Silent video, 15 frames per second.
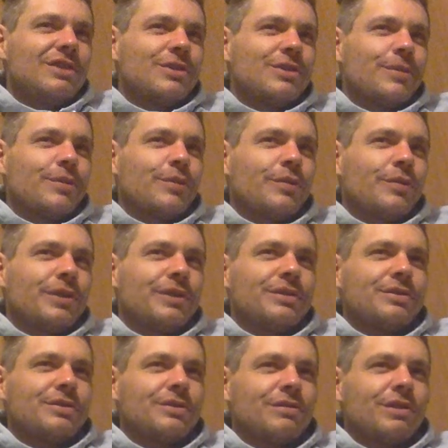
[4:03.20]
topped the
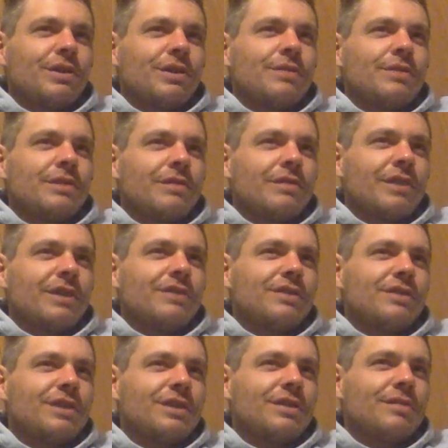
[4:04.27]
weirdness of the OnlyFans
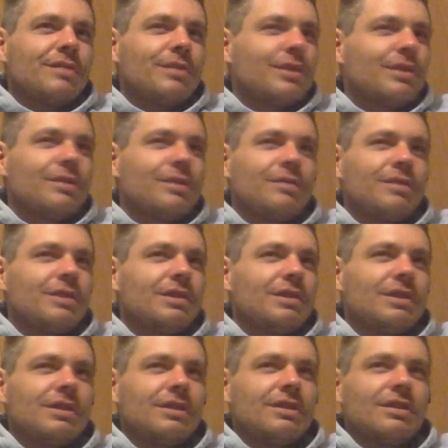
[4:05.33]
dad, but I don't think it
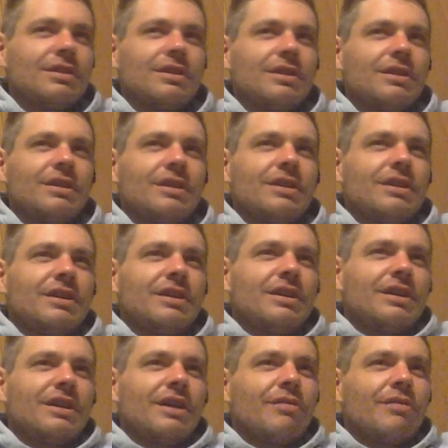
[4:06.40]
did.
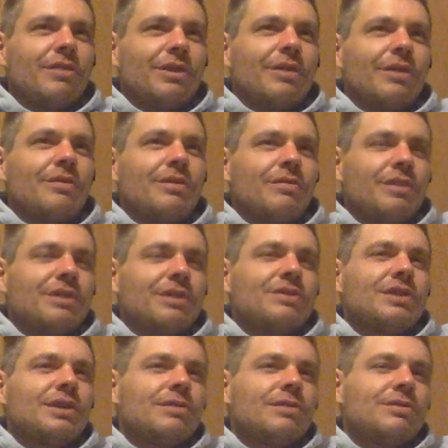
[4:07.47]
I think the OnlyFans
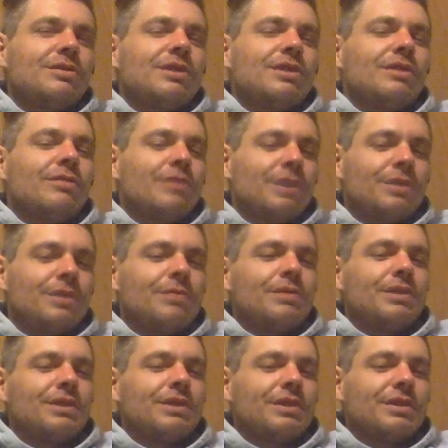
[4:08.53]
dad was definitely the
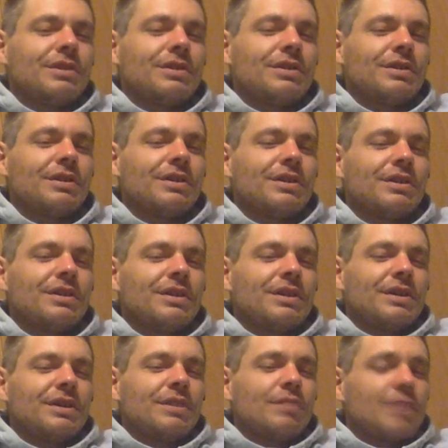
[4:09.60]
weirder.
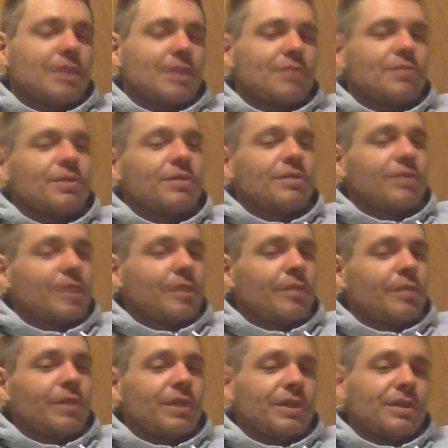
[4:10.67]
But that was pretty fucking
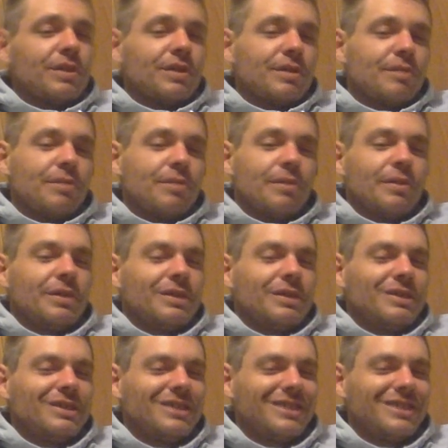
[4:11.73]
weird at
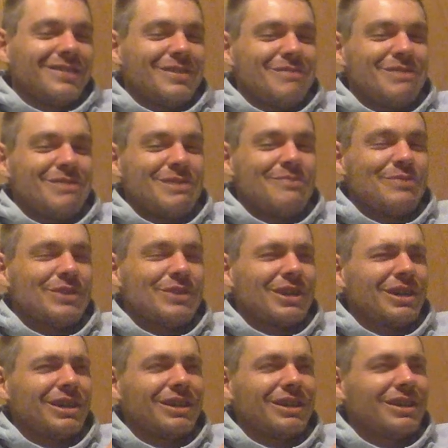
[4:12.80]
points, with him
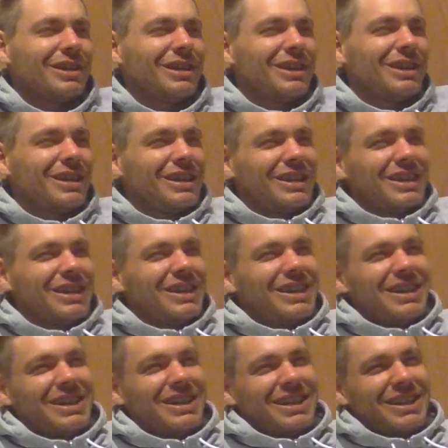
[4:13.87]
saying,
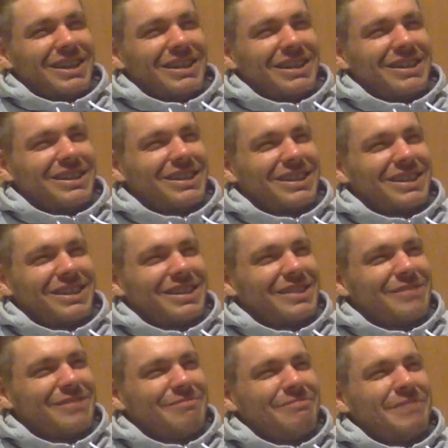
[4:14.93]
yeah,
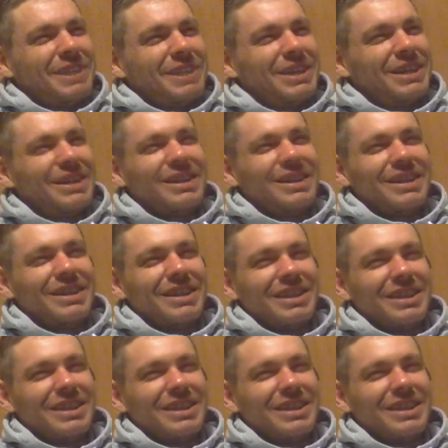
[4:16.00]
fucking,